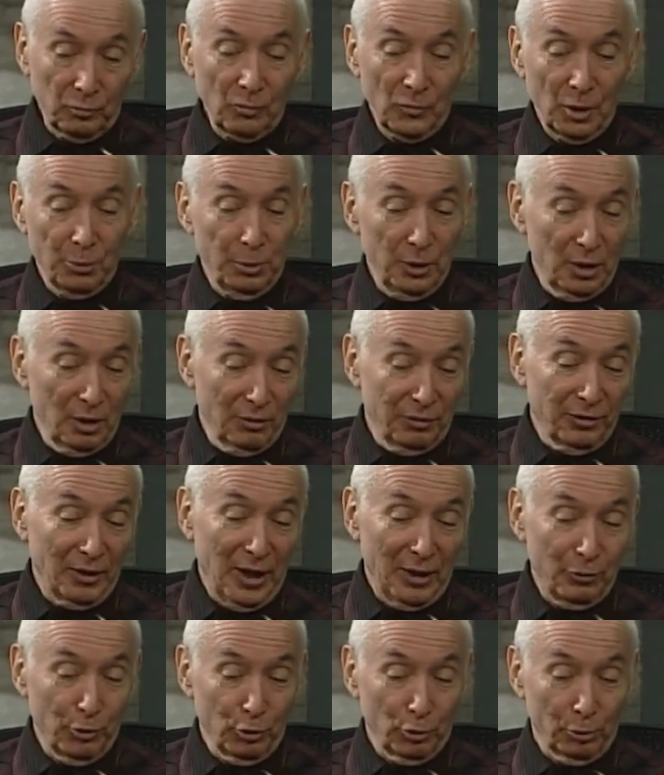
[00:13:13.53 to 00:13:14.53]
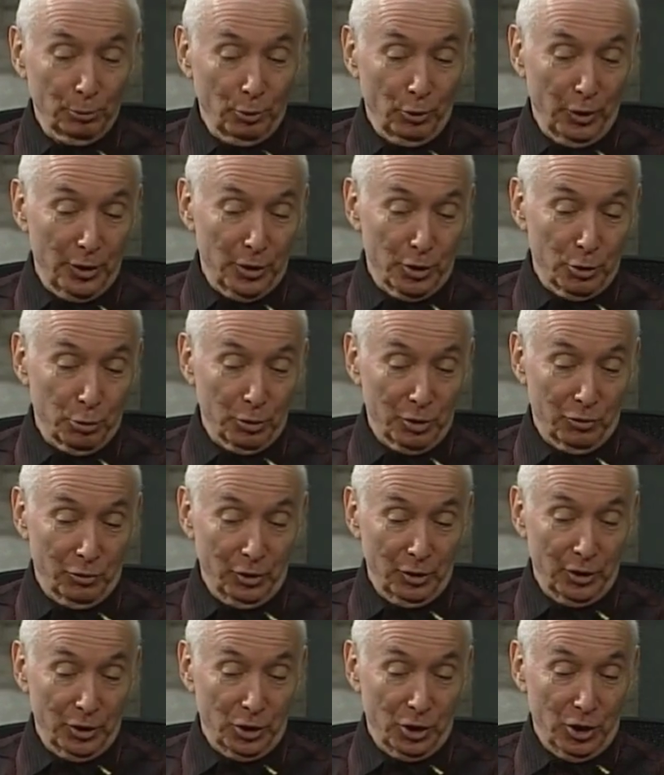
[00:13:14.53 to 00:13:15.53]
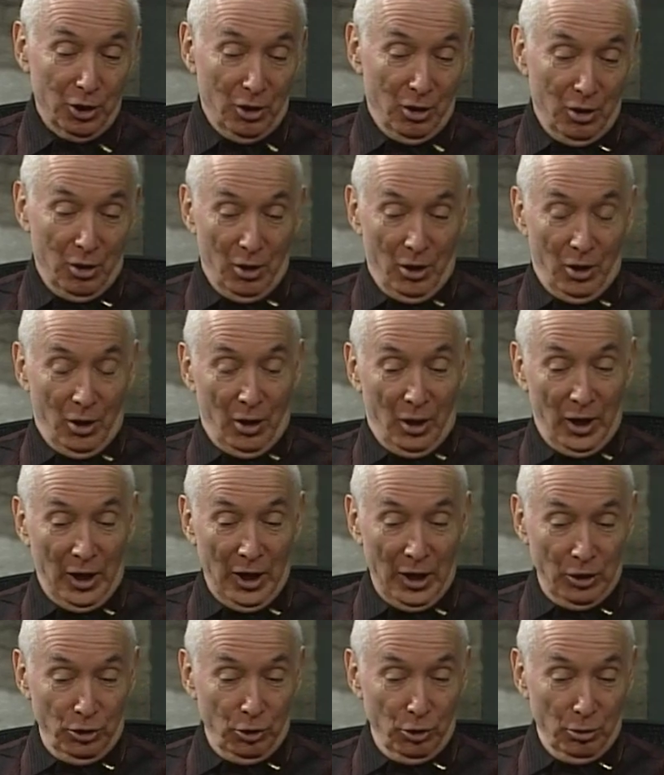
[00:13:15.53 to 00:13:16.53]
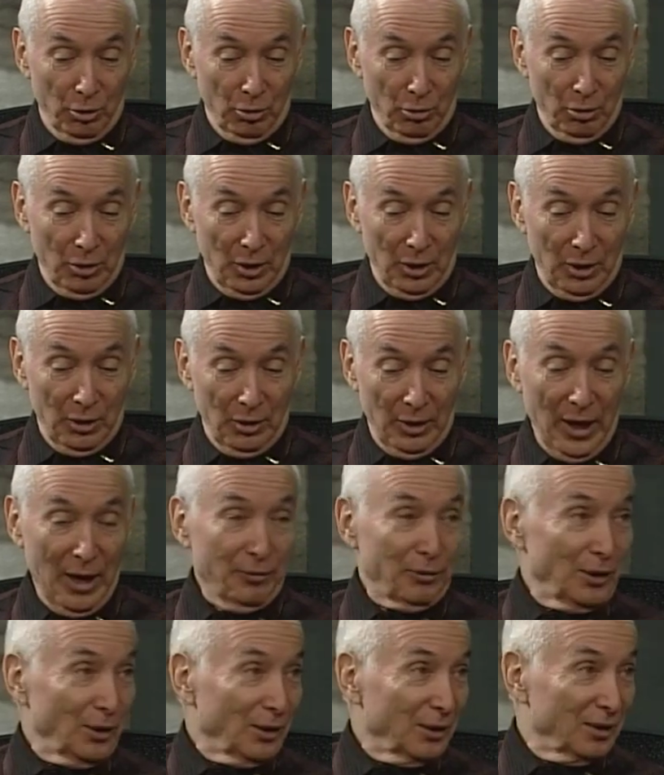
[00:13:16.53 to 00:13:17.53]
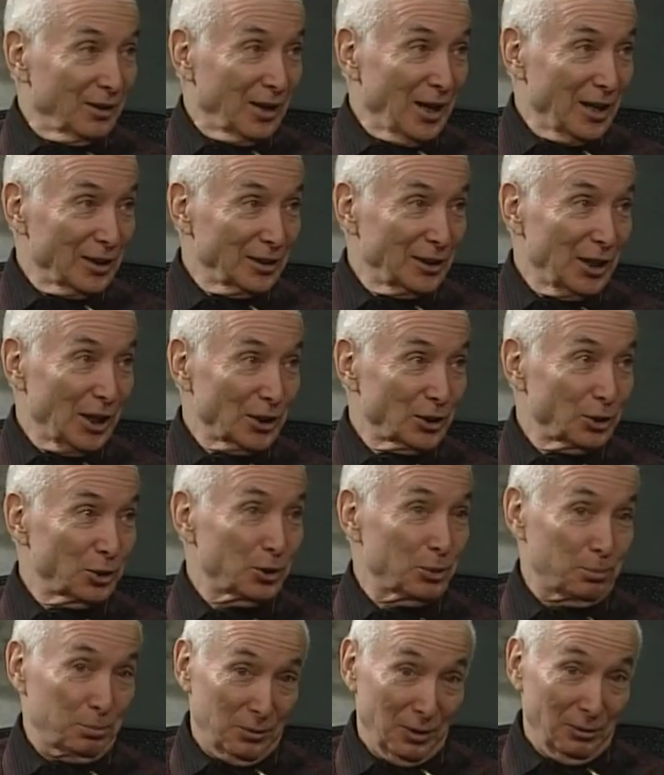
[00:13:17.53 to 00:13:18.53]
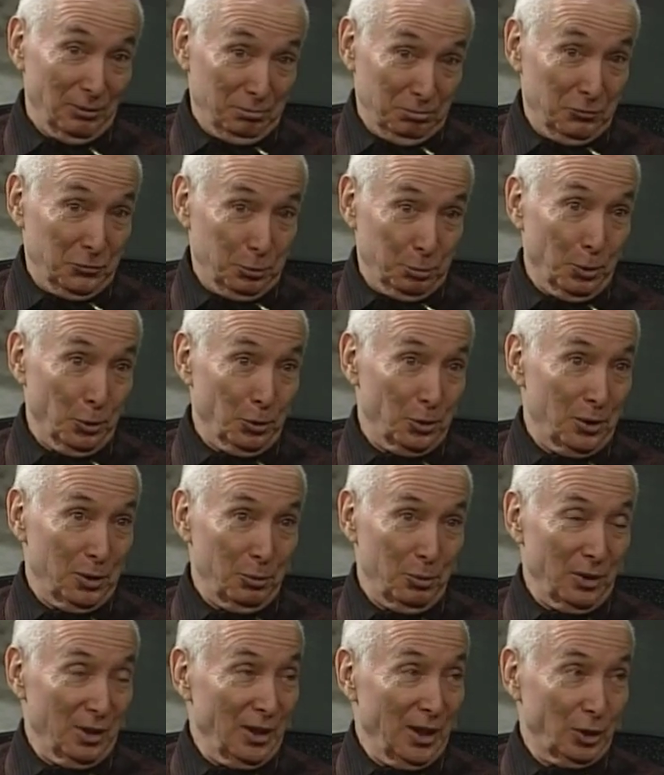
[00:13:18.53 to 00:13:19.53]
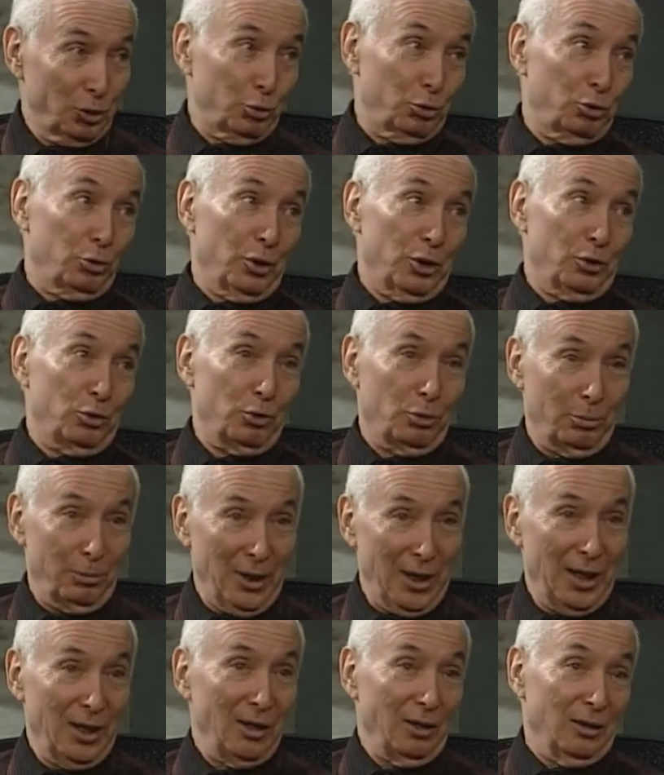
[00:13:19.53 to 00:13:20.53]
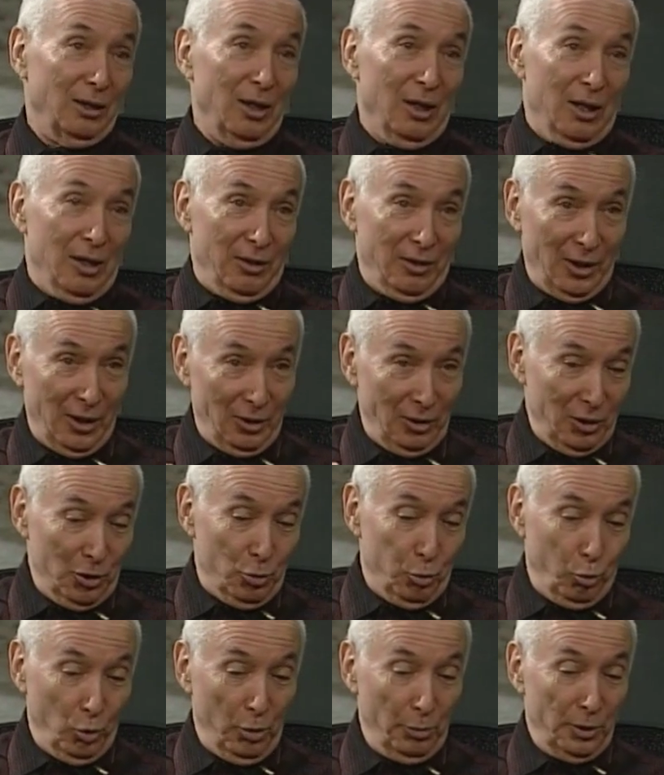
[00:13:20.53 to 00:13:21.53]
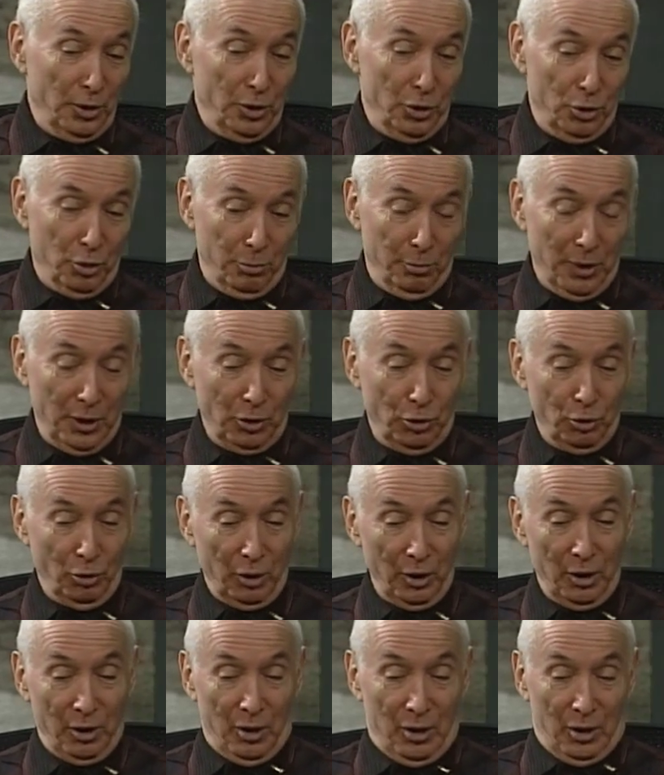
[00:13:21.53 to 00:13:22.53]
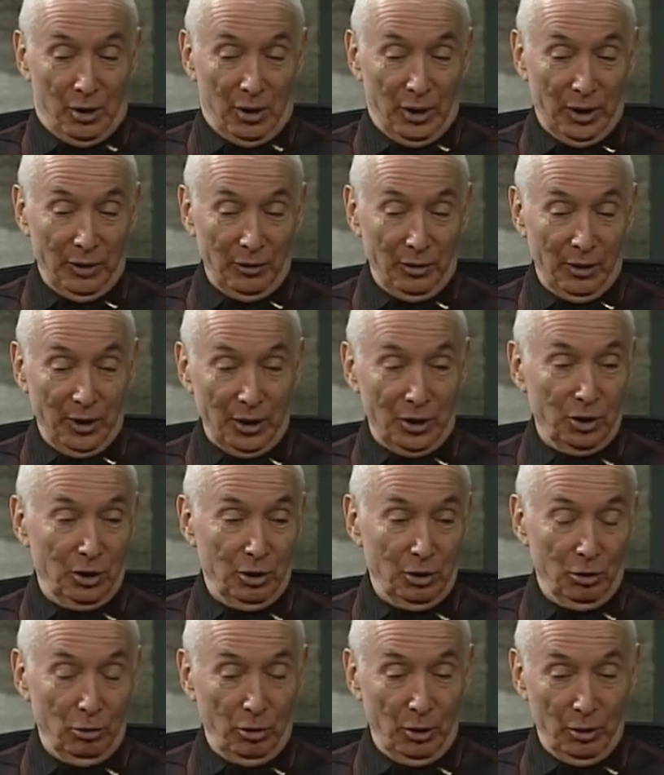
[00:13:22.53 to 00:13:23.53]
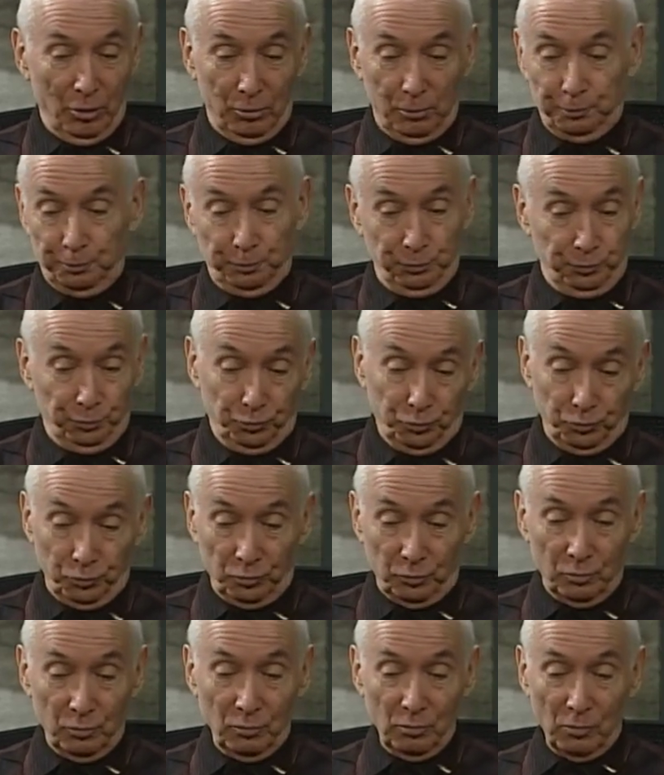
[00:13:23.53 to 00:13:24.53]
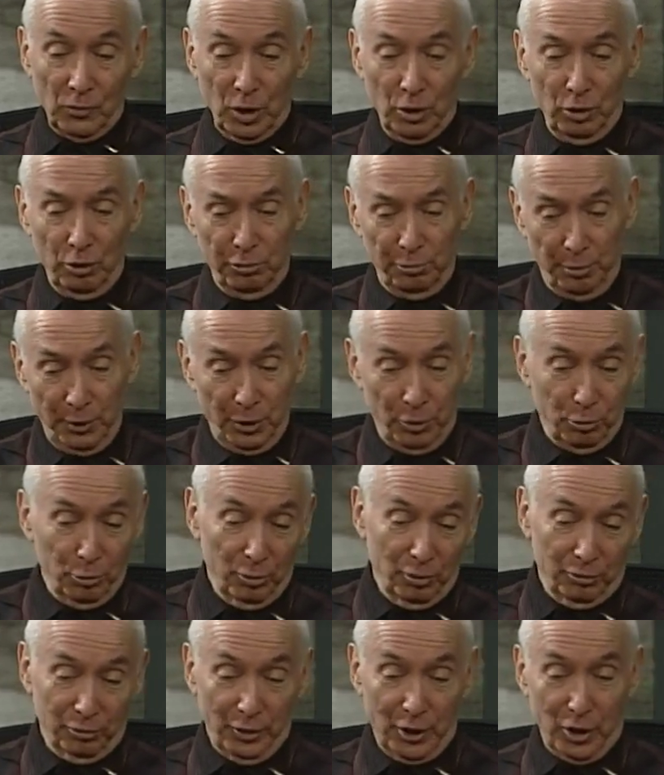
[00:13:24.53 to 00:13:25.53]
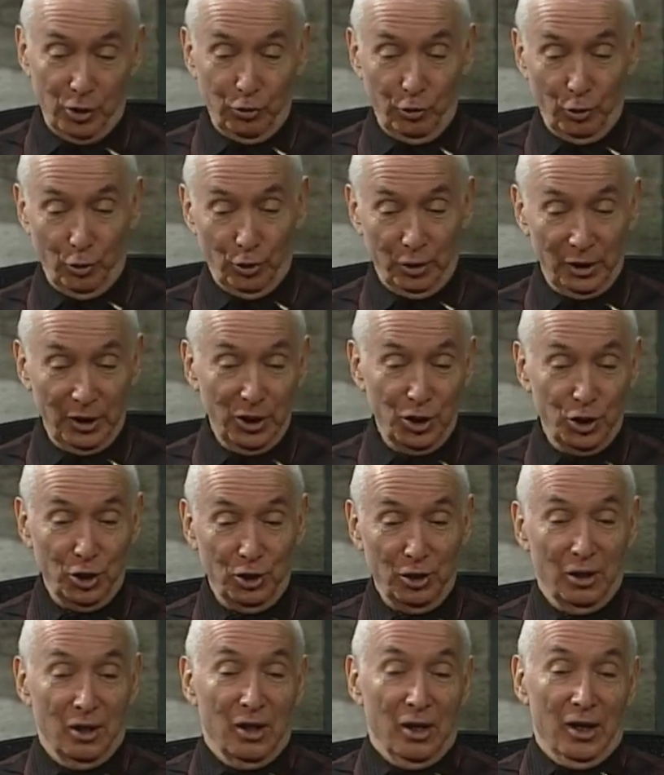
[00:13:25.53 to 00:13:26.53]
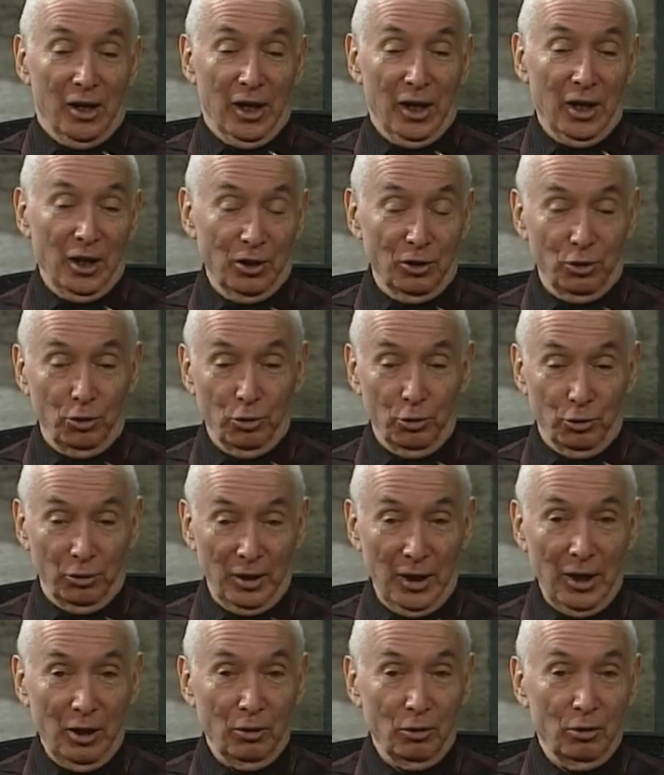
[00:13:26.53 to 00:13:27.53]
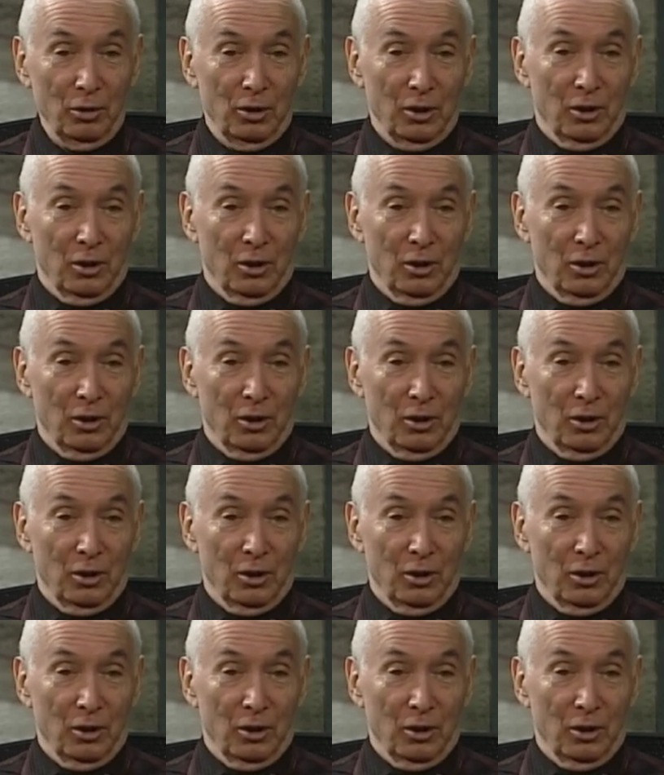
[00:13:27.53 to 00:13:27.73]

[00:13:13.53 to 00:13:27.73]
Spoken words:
being a 5-year-old boy in a Swiss village, and you're having contacts supposedly with an extraterrestrial man, and then this woman is your mentor, and the next thing you know, you've been through the French Foreign Legion, and you're now